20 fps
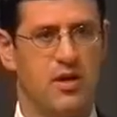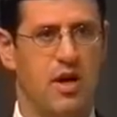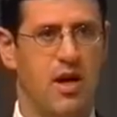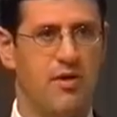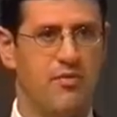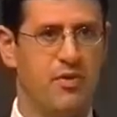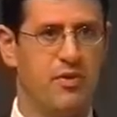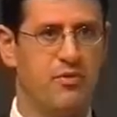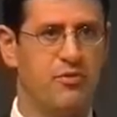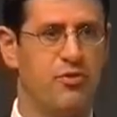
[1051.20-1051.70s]

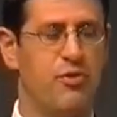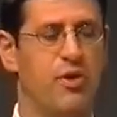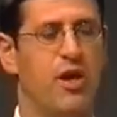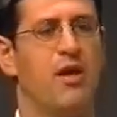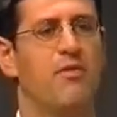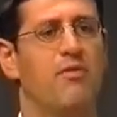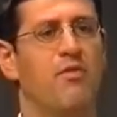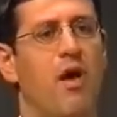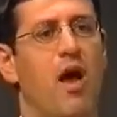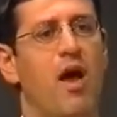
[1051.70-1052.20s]
of the tree
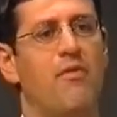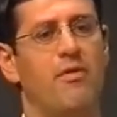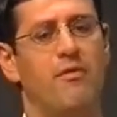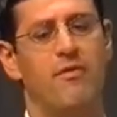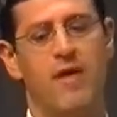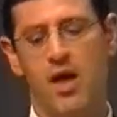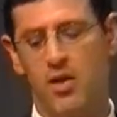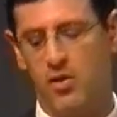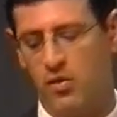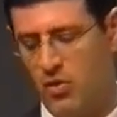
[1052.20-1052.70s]
of life
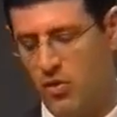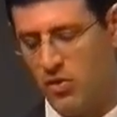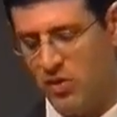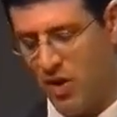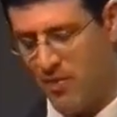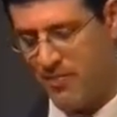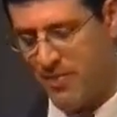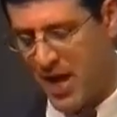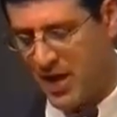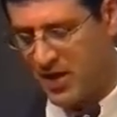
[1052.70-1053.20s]
of our Lord
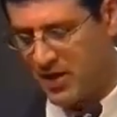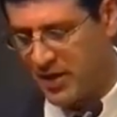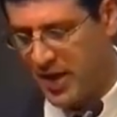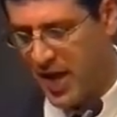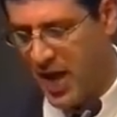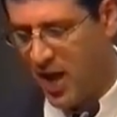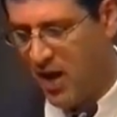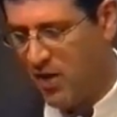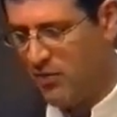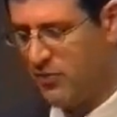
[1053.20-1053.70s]
on Mount
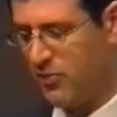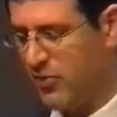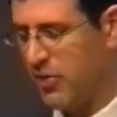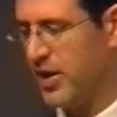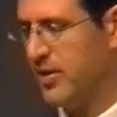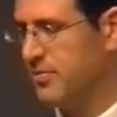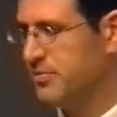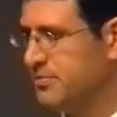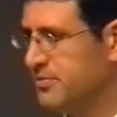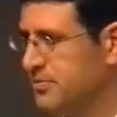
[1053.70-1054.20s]
Calvary.
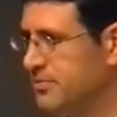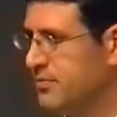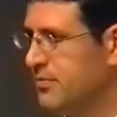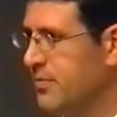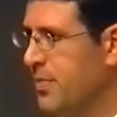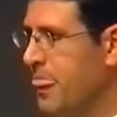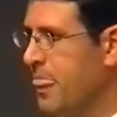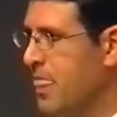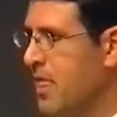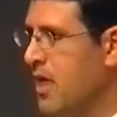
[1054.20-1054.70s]

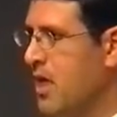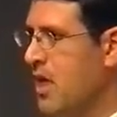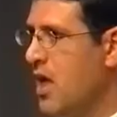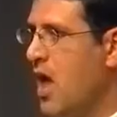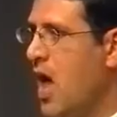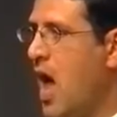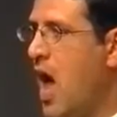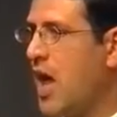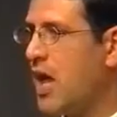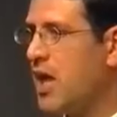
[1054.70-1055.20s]

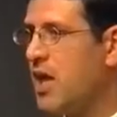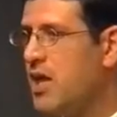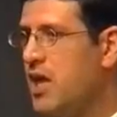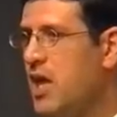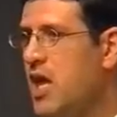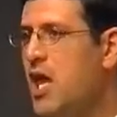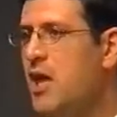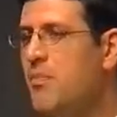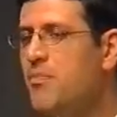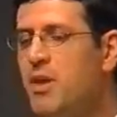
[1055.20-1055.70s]
A
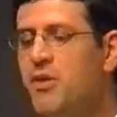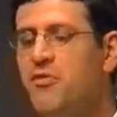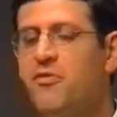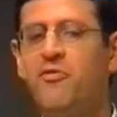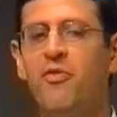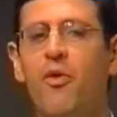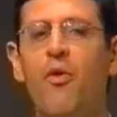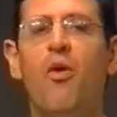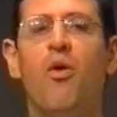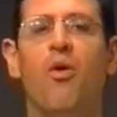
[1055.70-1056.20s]
year
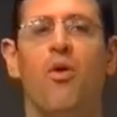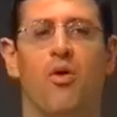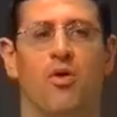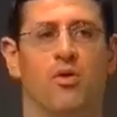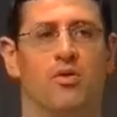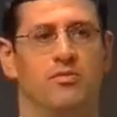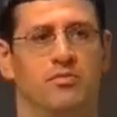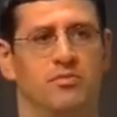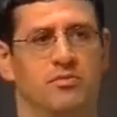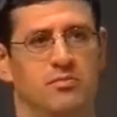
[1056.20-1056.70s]

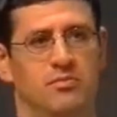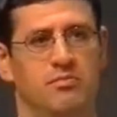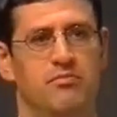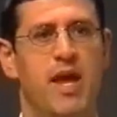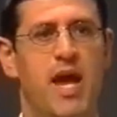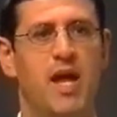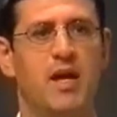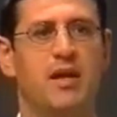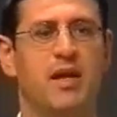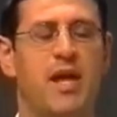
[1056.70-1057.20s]
before
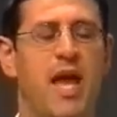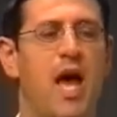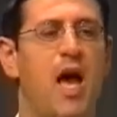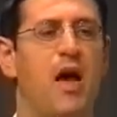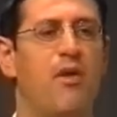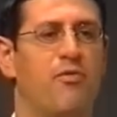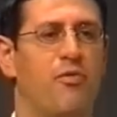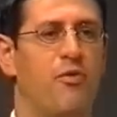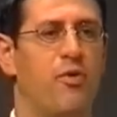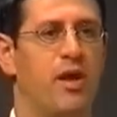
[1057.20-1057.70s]
Mount
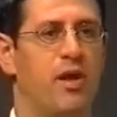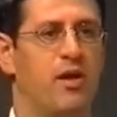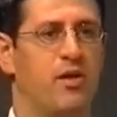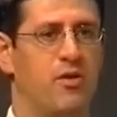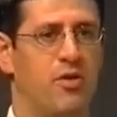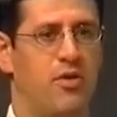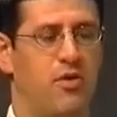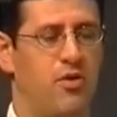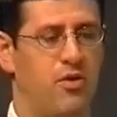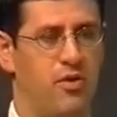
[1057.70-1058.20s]
Calvary
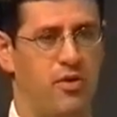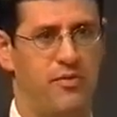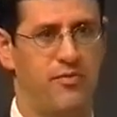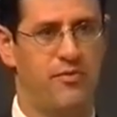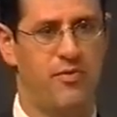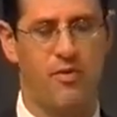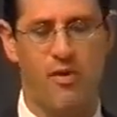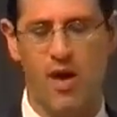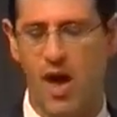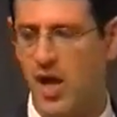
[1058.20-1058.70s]
occurred
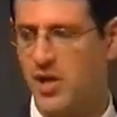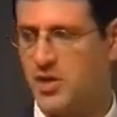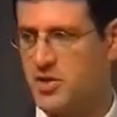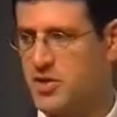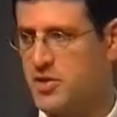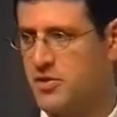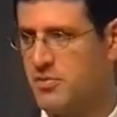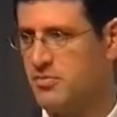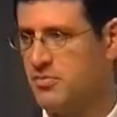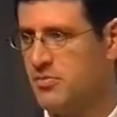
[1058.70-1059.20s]
for
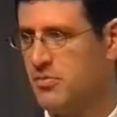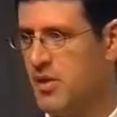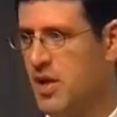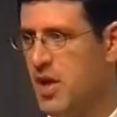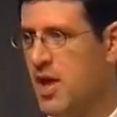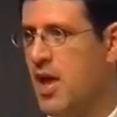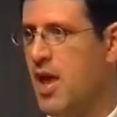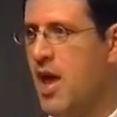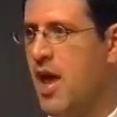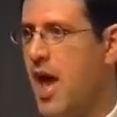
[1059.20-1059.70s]
us,
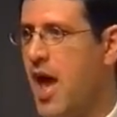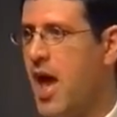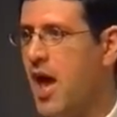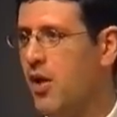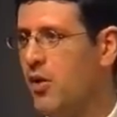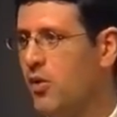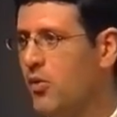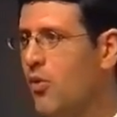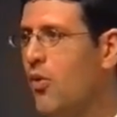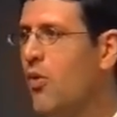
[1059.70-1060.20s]

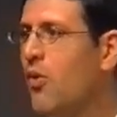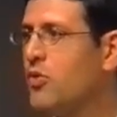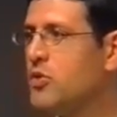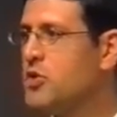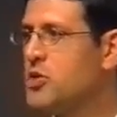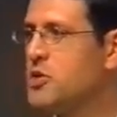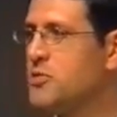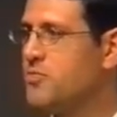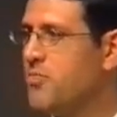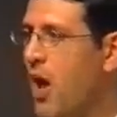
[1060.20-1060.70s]
our Lord
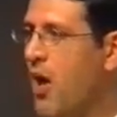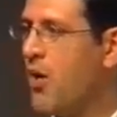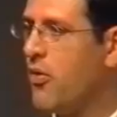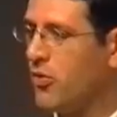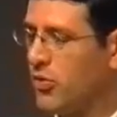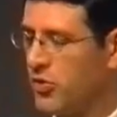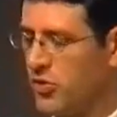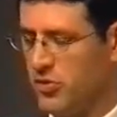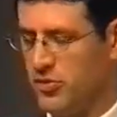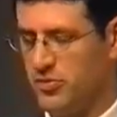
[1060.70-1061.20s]

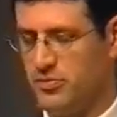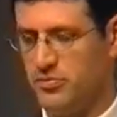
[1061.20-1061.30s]
spoke